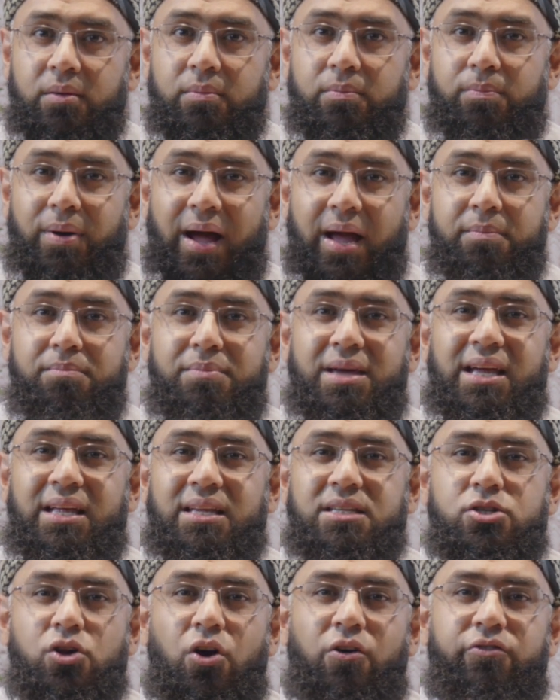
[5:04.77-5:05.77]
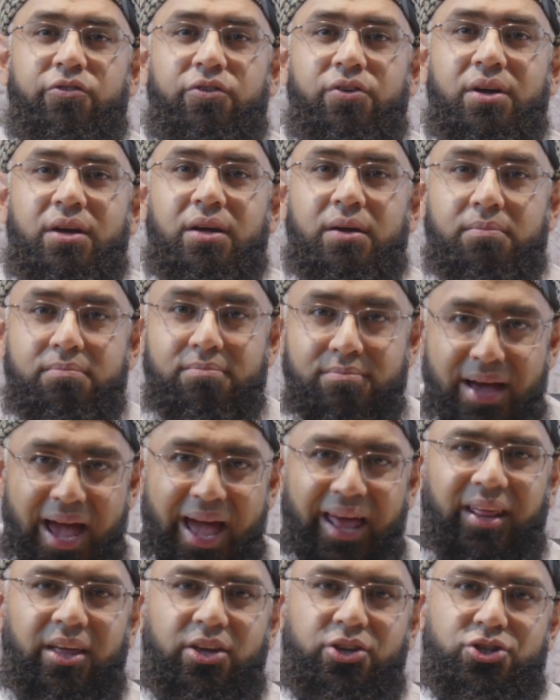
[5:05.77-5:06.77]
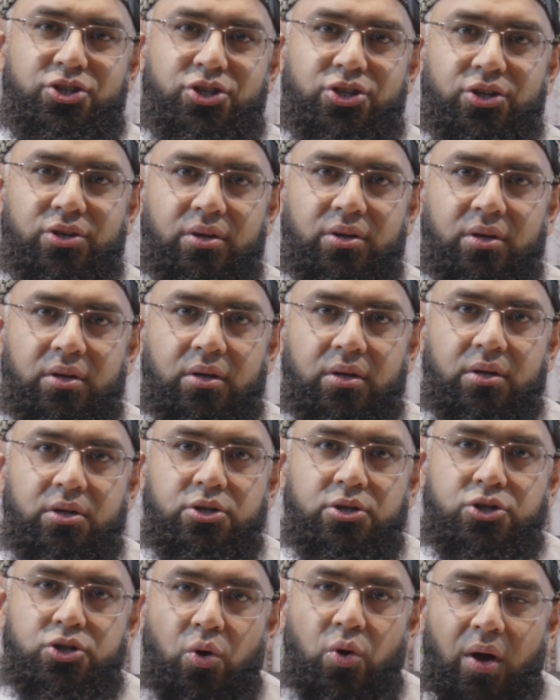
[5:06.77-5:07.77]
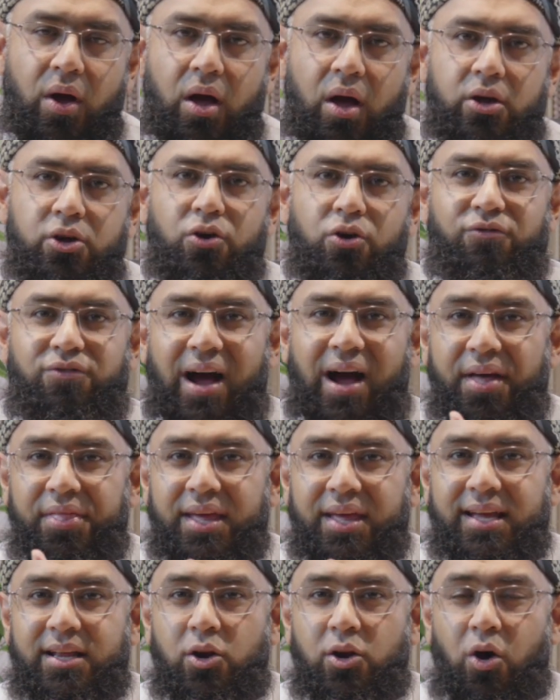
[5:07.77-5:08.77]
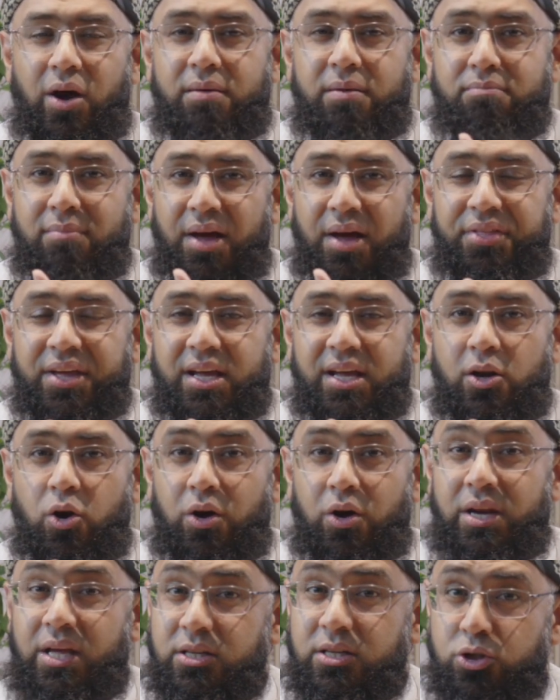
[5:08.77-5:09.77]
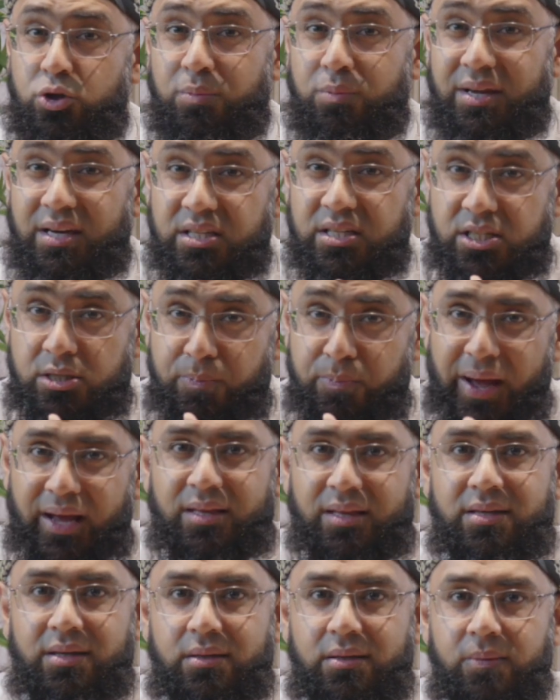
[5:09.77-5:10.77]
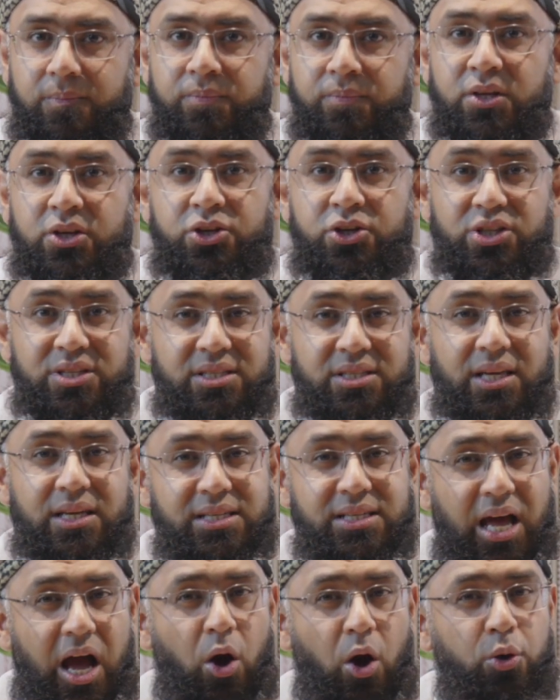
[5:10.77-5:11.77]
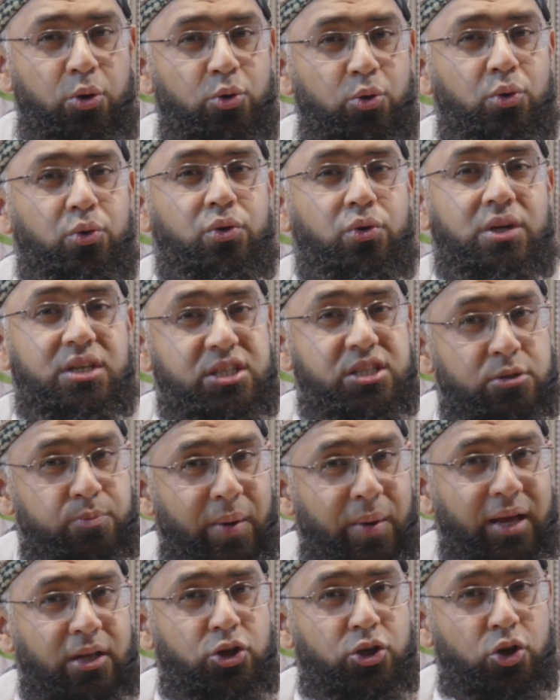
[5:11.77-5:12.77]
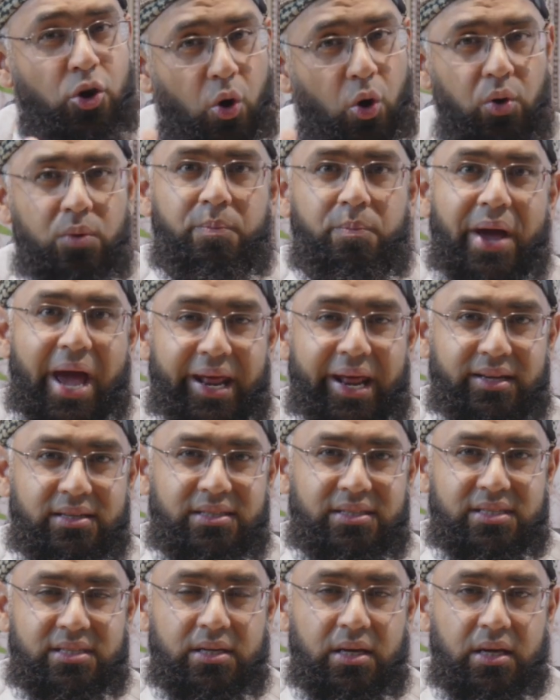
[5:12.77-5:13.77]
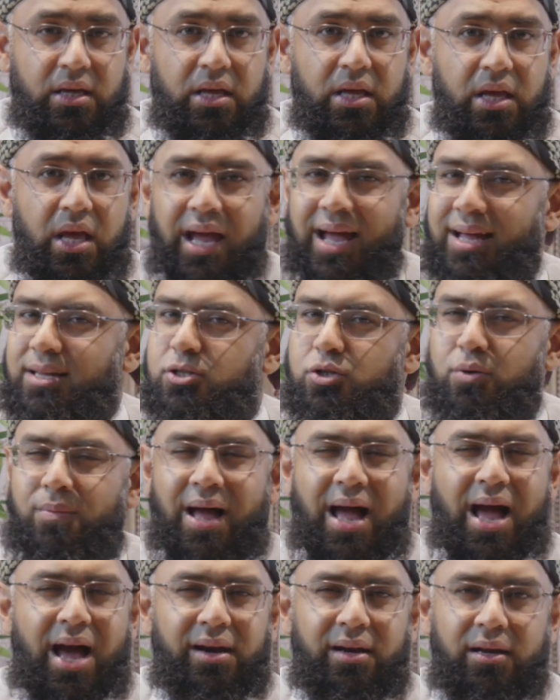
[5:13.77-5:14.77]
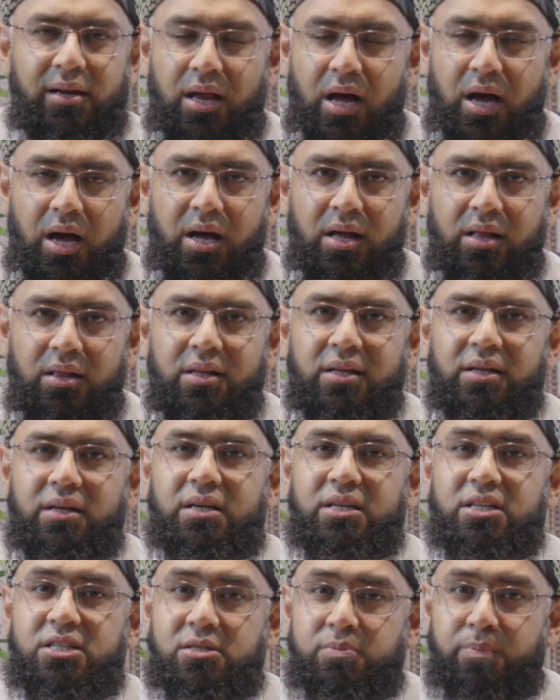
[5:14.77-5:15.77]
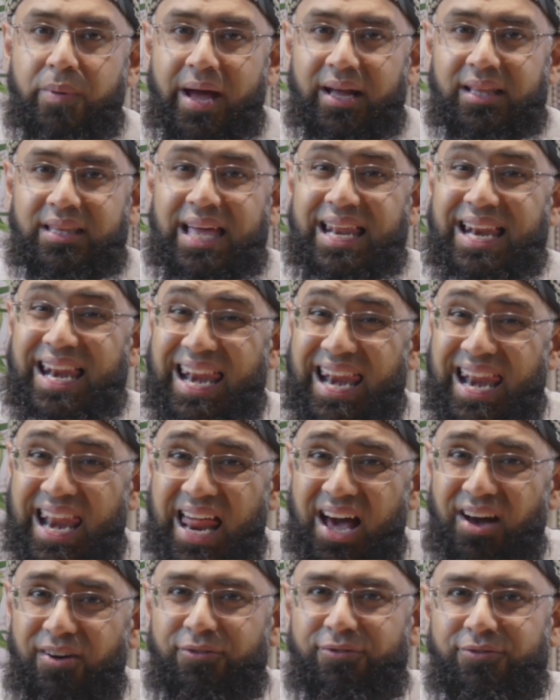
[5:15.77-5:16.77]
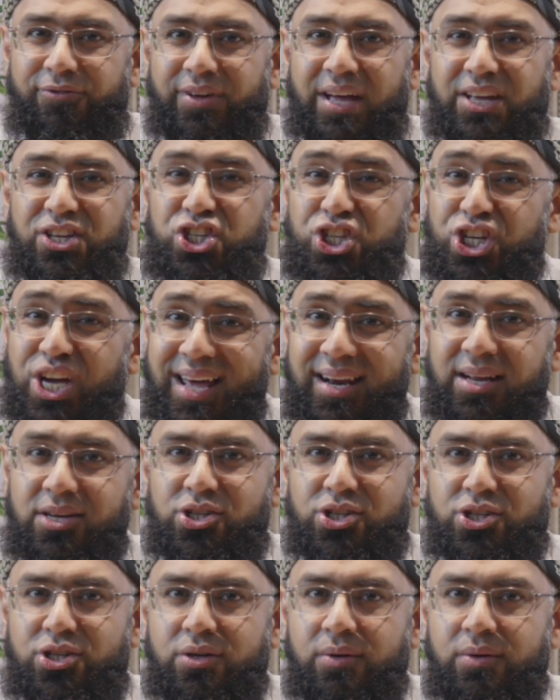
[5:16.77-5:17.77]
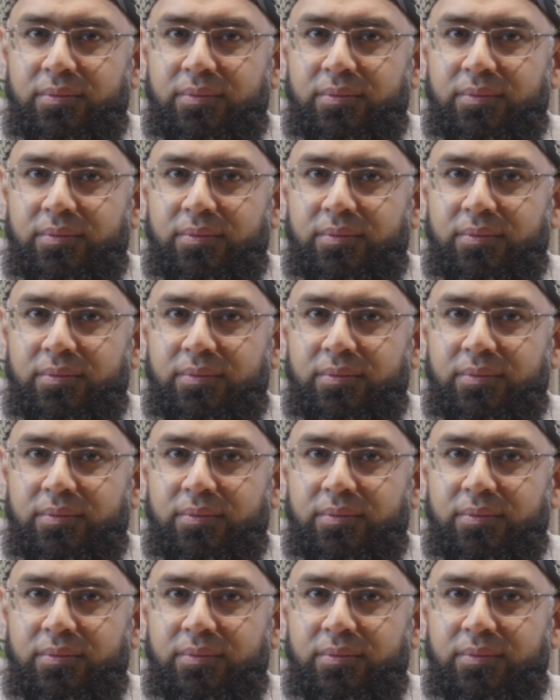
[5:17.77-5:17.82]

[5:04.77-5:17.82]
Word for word: by means of marriage. So your father-in-law and mother-in-law needs to be respected just as how you respect your own parents. And subhanallah, respect and love and cherish